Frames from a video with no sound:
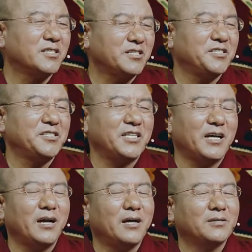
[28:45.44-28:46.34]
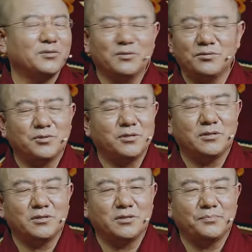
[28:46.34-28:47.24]
It's really
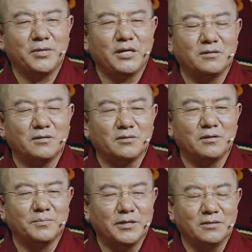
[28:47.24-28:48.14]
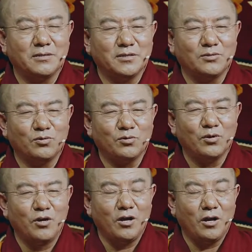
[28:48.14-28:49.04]
important because when you look
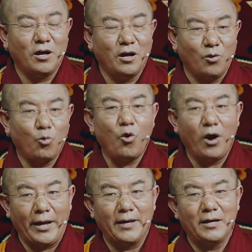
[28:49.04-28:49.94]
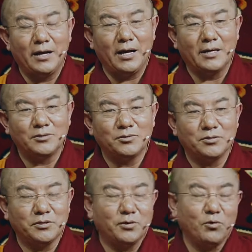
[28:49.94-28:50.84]
at this world, it's
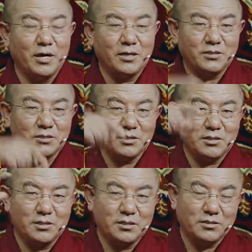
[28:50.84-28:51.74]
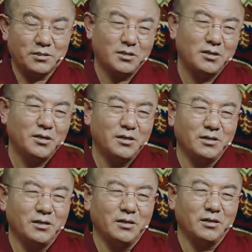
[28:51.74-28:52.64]
changing ever so
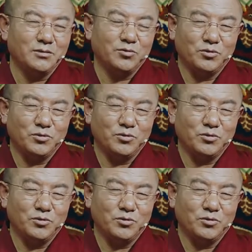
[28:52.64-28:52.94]
fast.